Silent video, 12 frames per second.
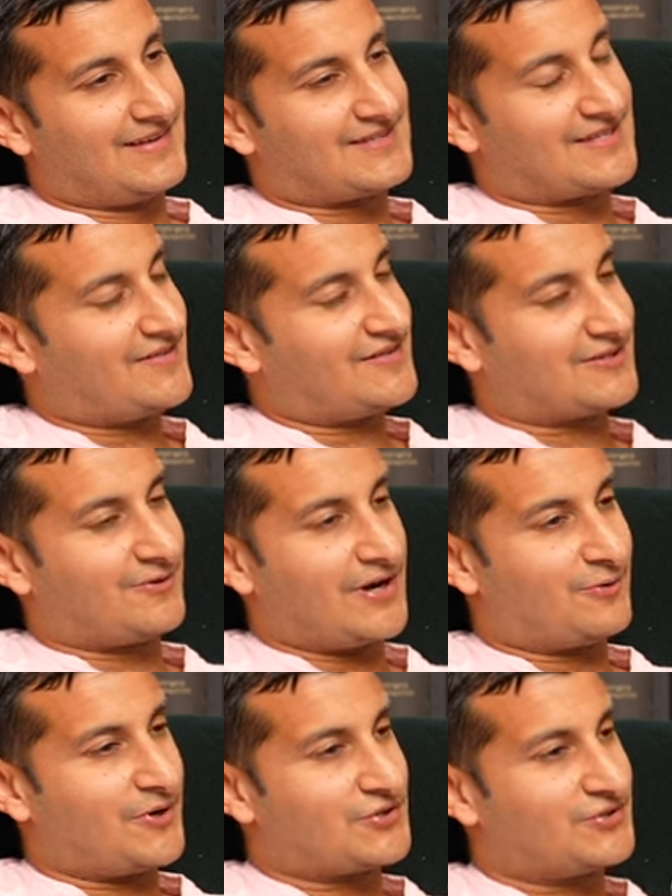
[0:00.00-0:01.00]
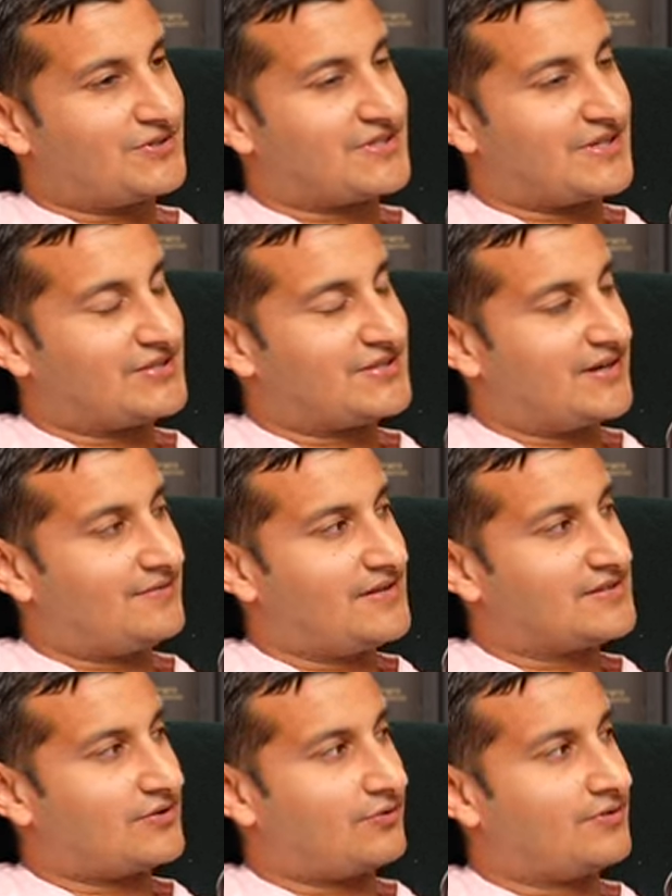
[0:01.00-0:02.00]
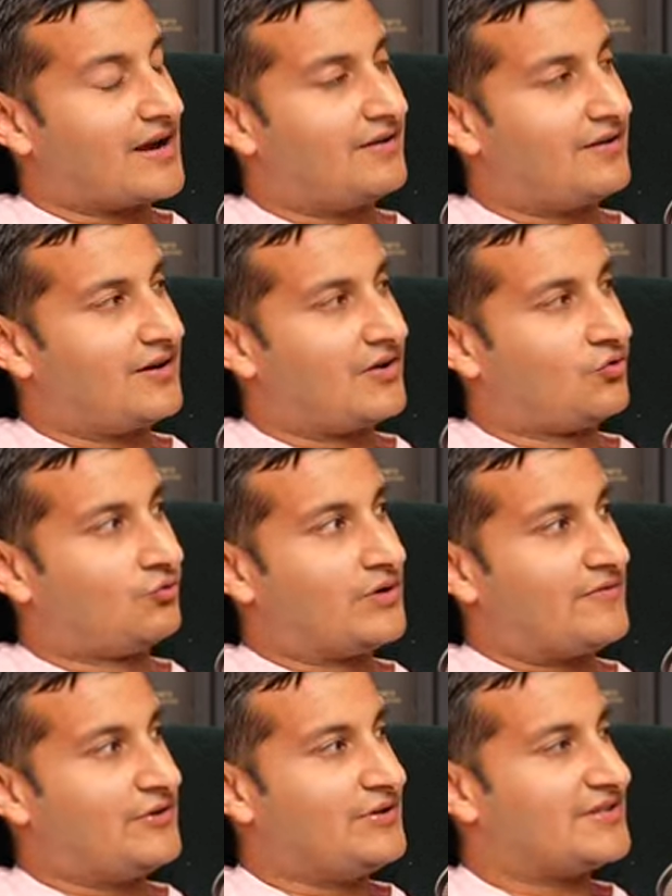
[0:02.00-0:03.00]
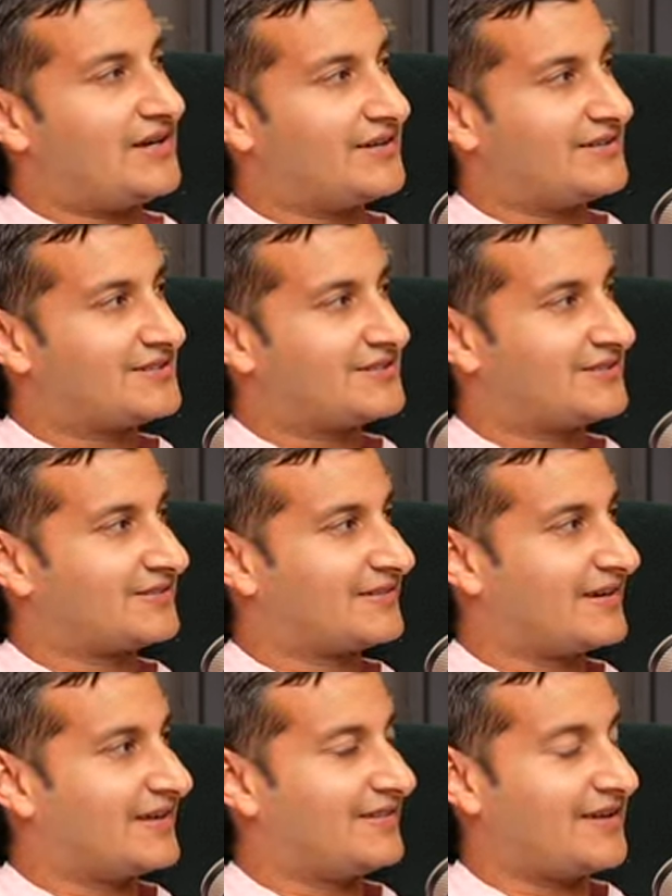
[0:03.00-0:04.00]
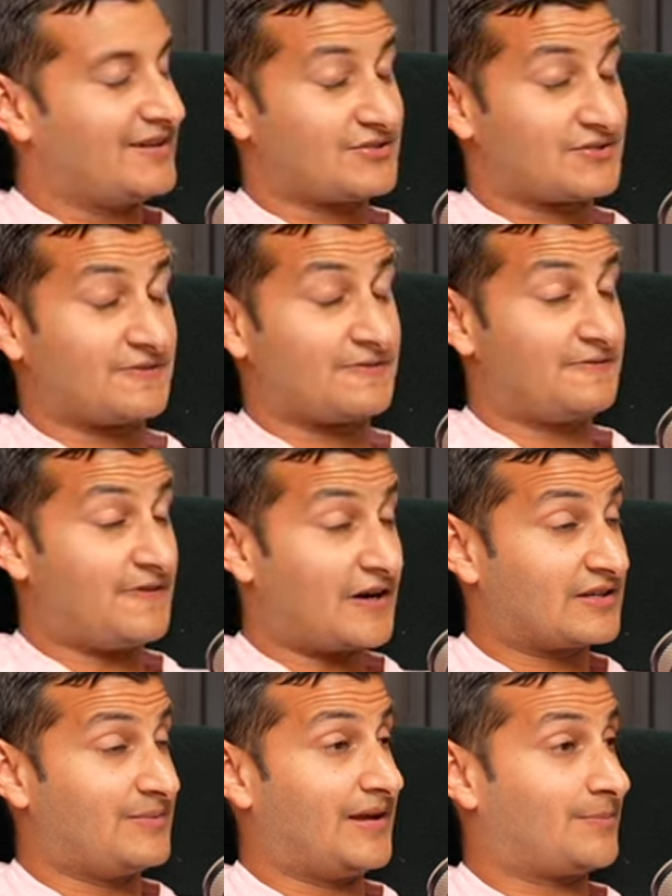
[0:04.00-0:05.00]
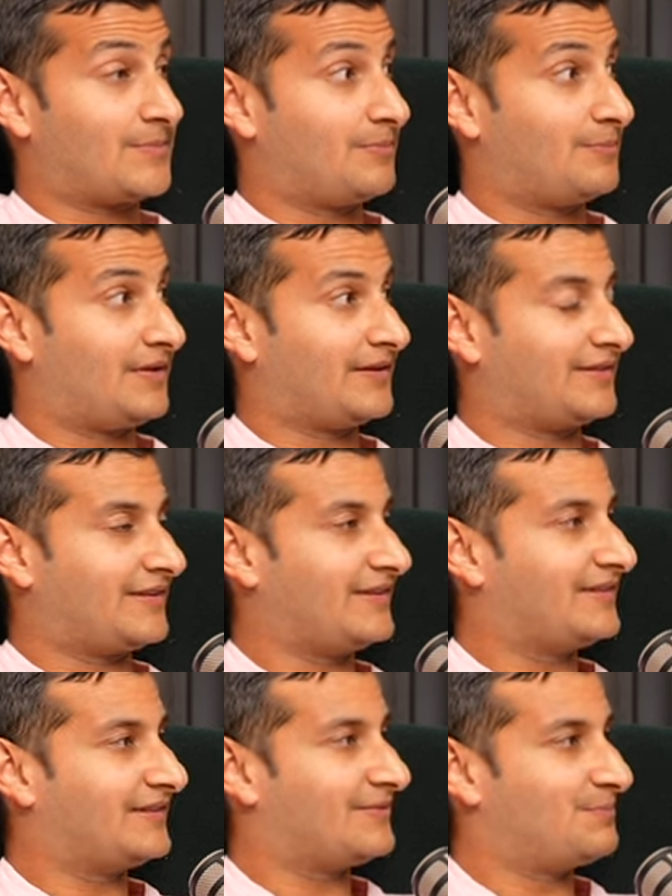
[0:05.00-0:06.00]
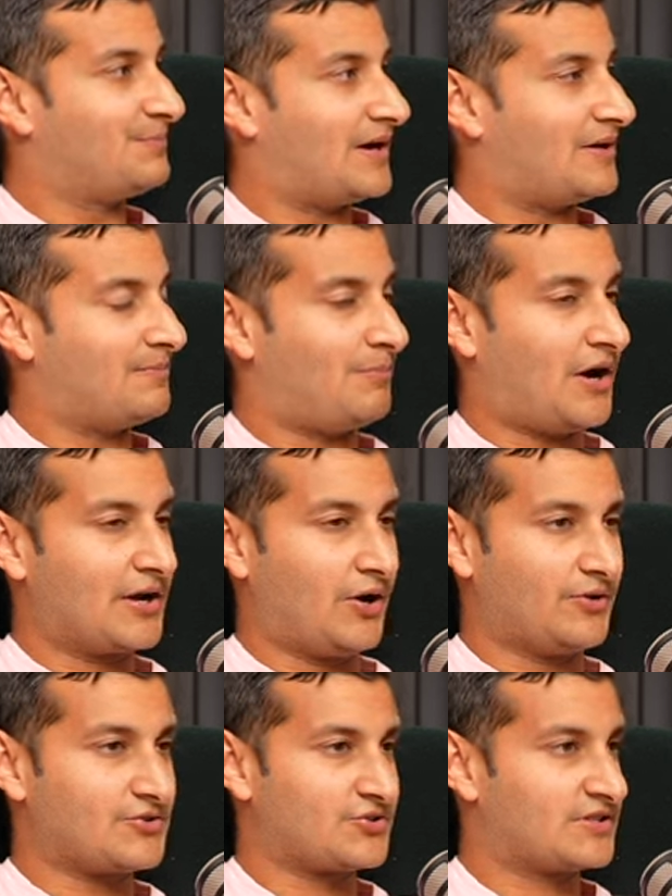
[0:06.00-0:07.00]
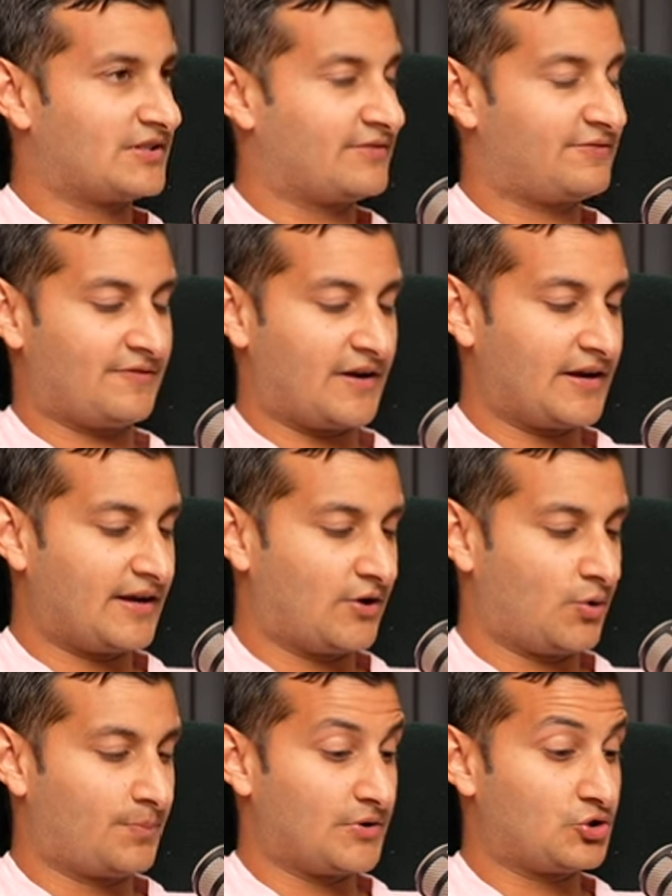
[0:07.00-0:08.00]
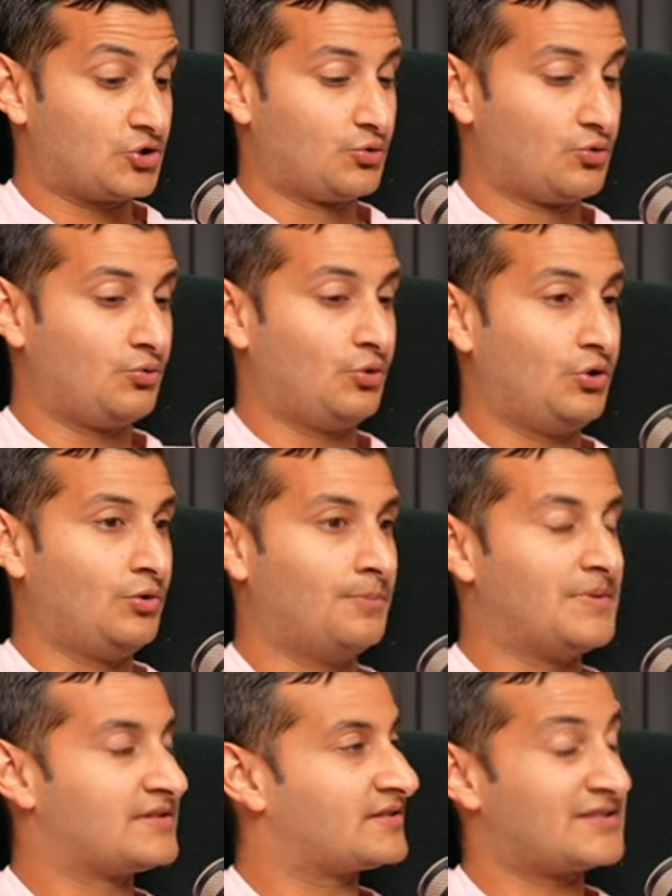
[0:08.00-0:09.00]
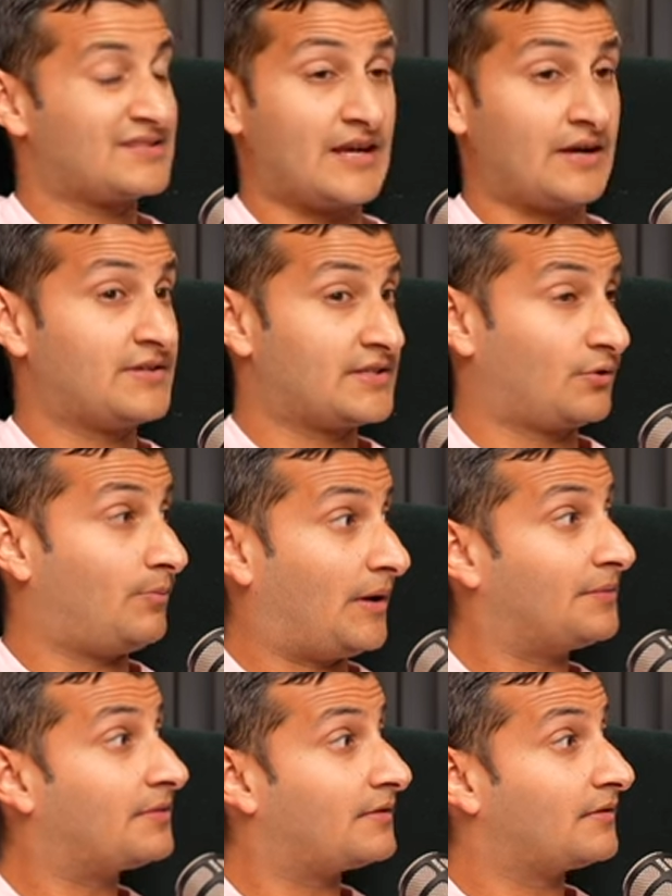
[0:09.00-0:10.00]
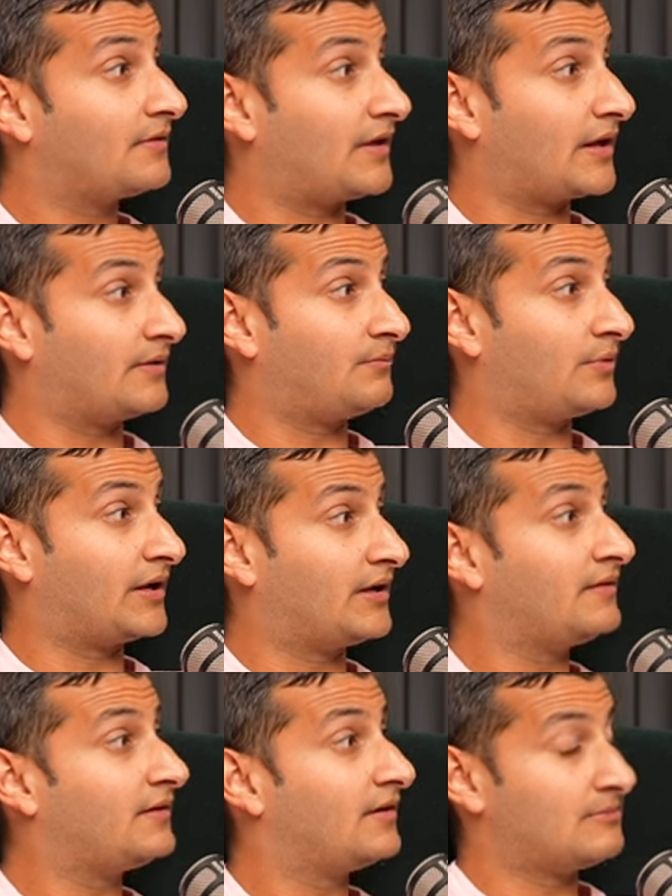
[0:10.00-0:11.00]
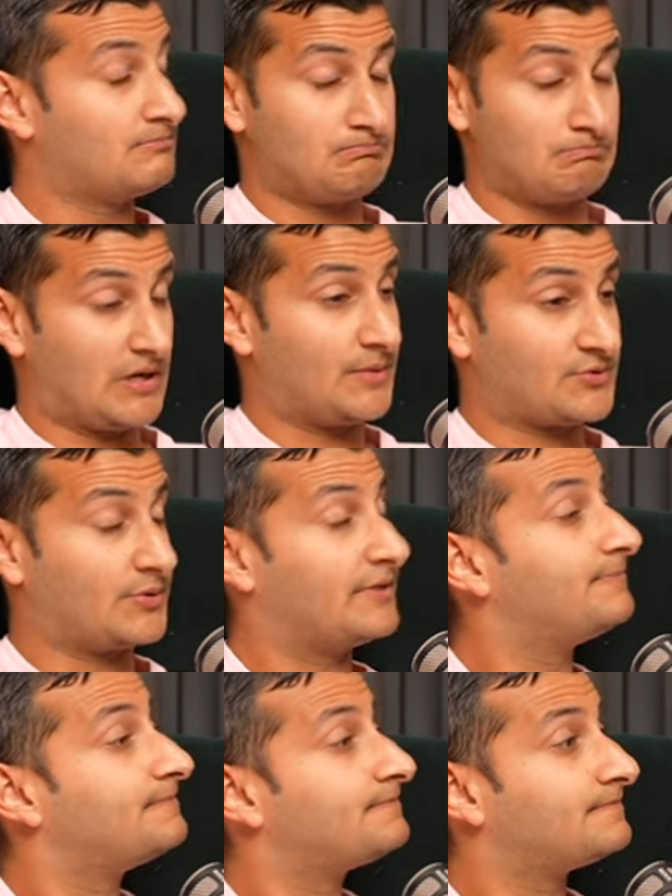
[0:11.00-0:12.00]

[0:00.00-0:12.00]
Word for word: So that's a great question, because I used to have these... revenue targets, and they just fucked me up completely. But my goal is just, if I can help two new businesses every single month that I can bring in, I'm sweet.